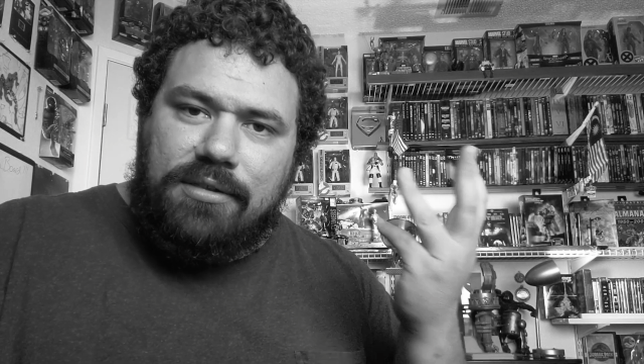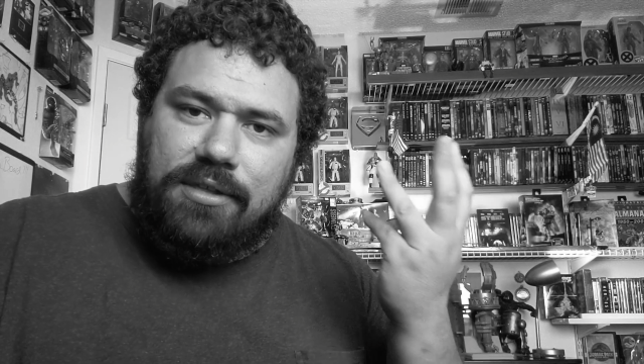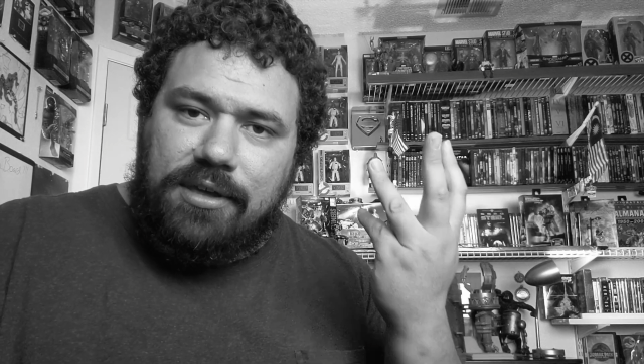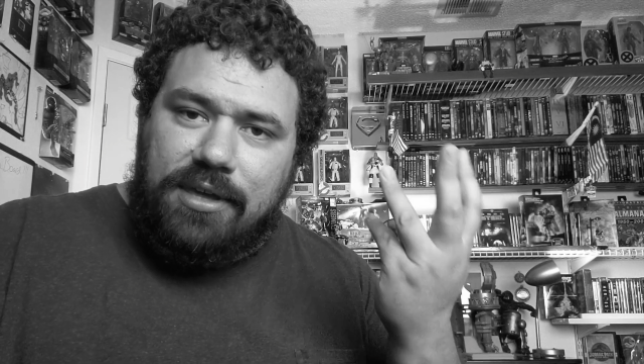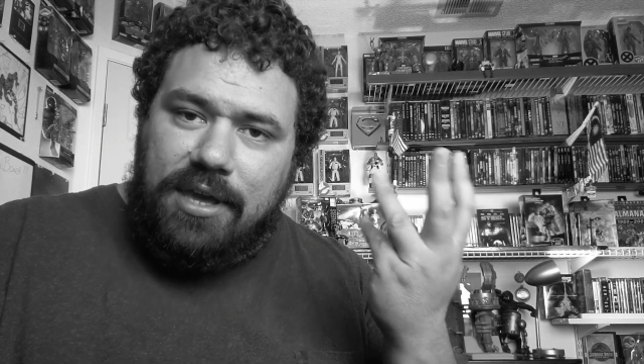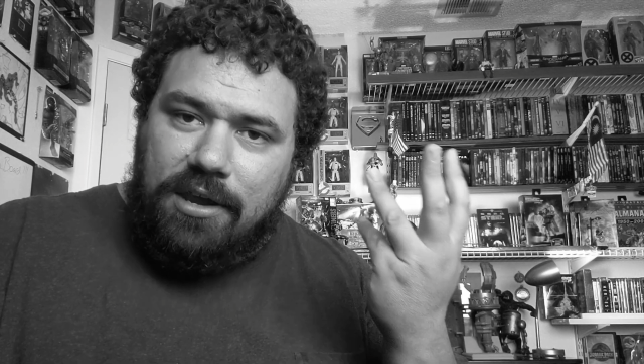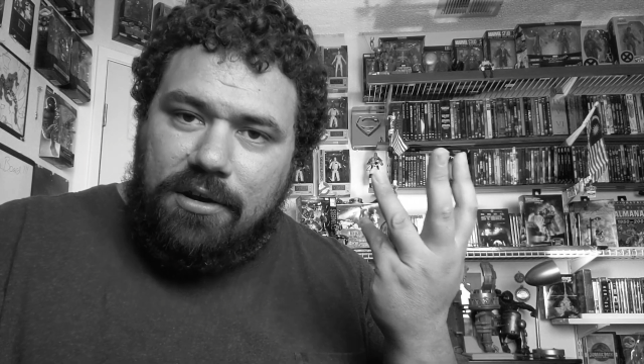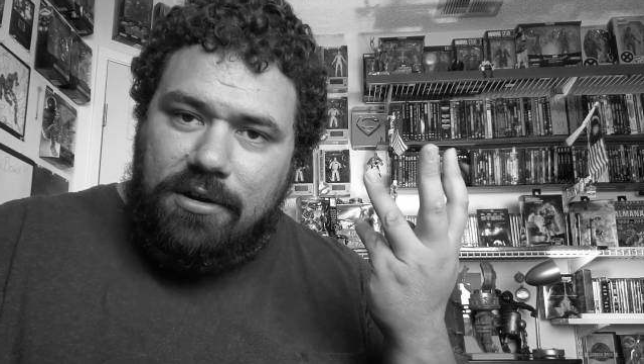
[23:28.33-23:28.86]
the
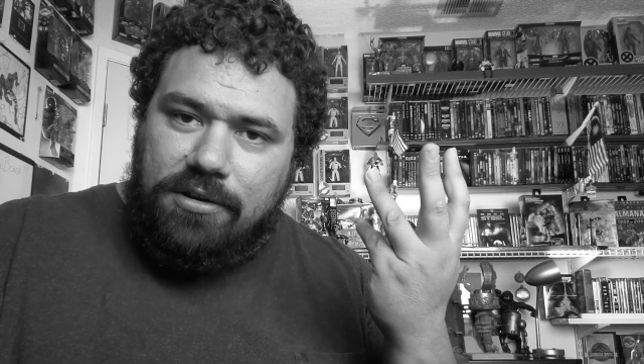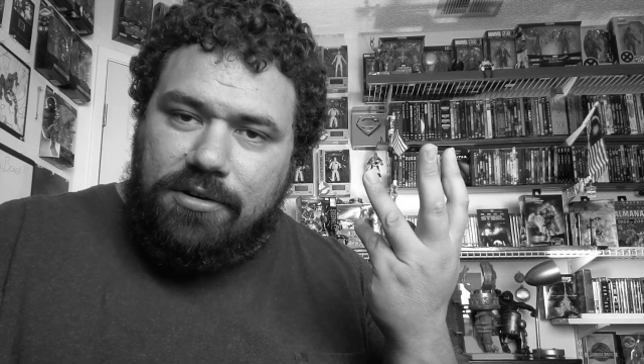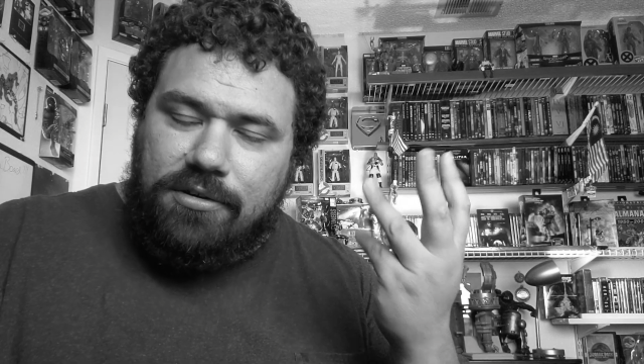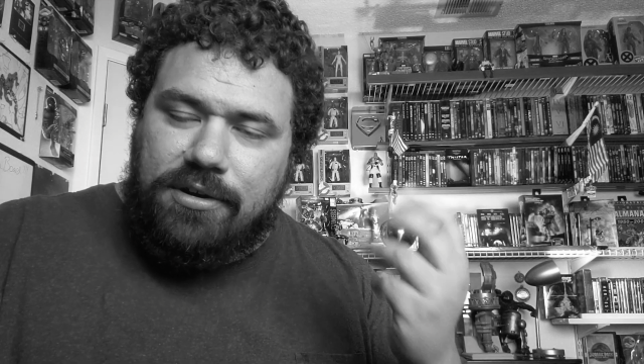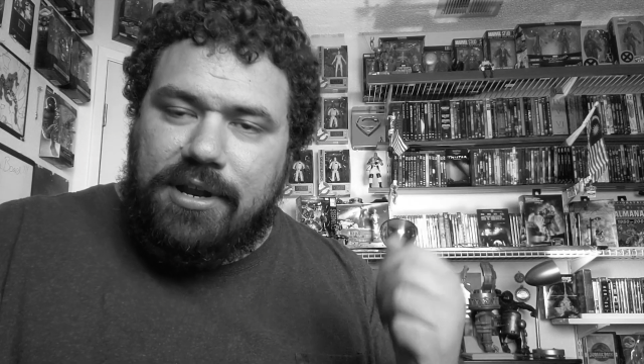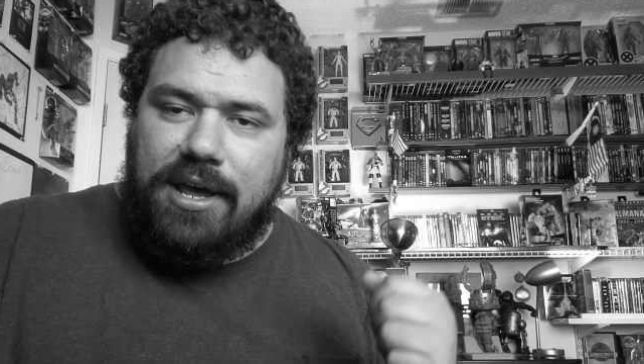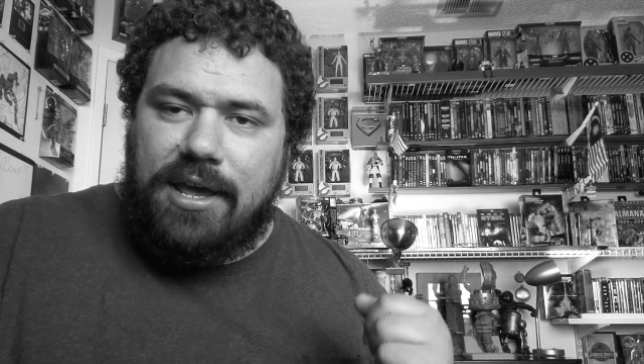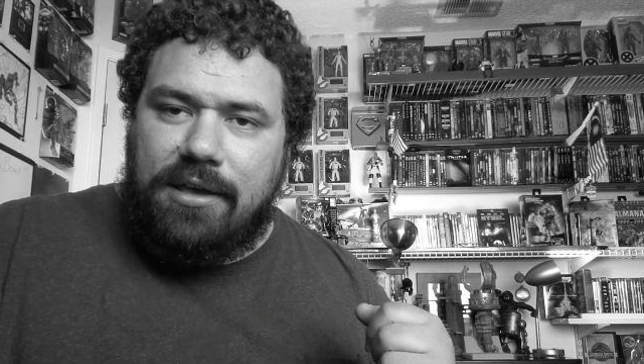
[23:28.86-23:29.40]
character
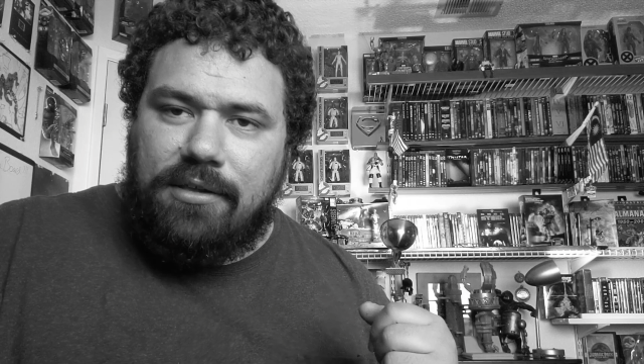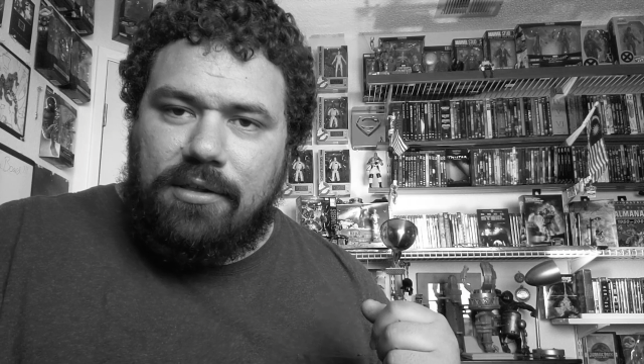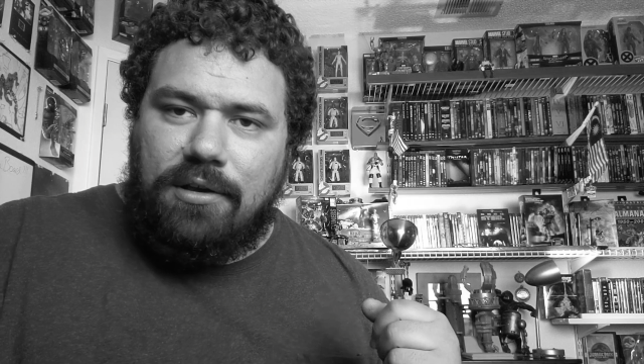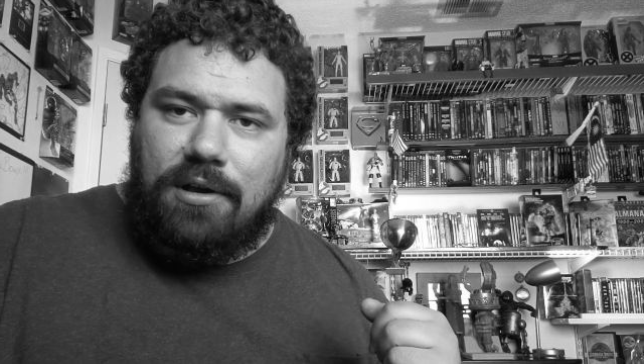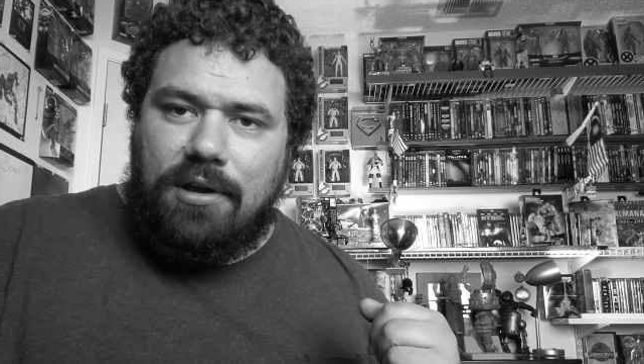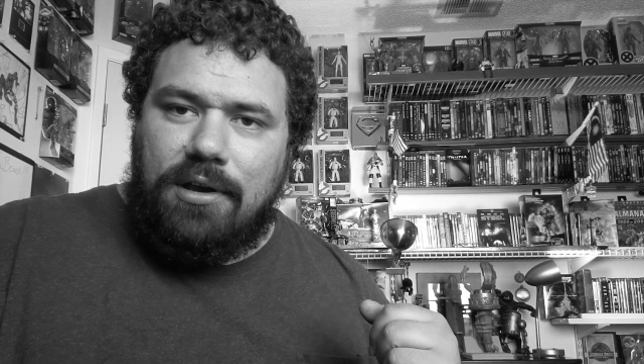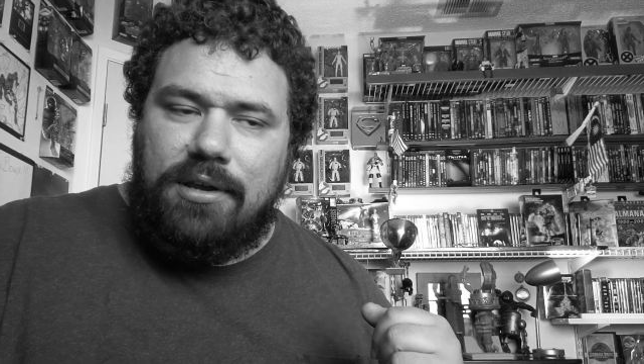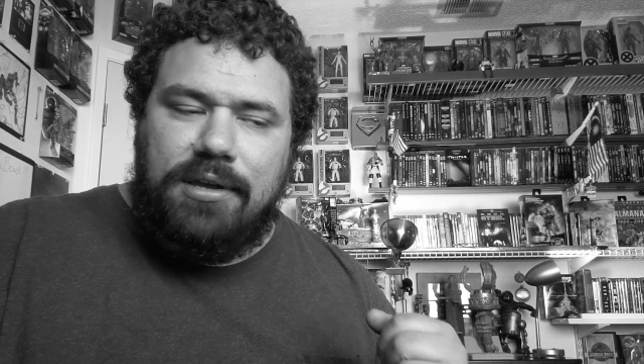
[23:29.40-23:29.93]

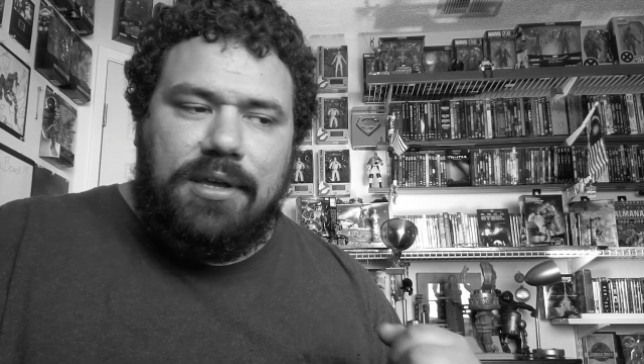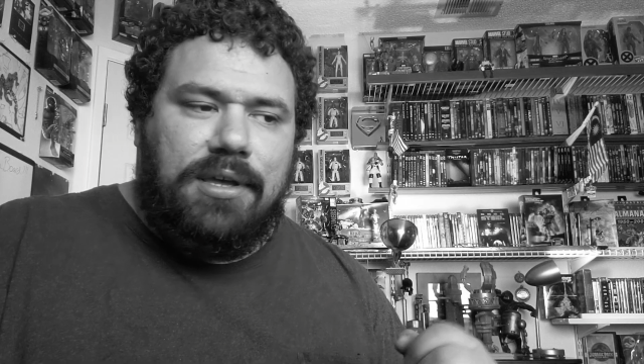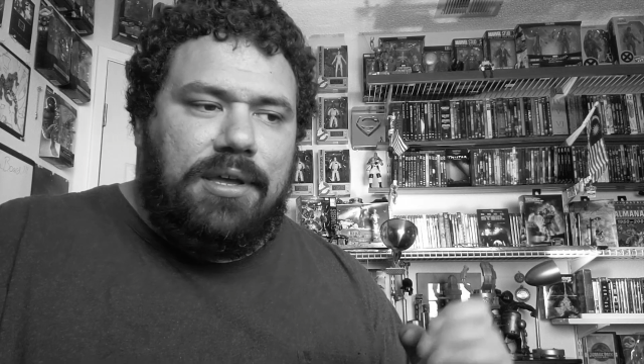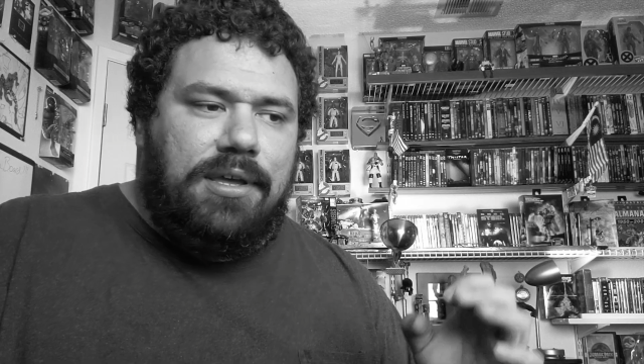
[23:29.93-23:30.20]
dialogue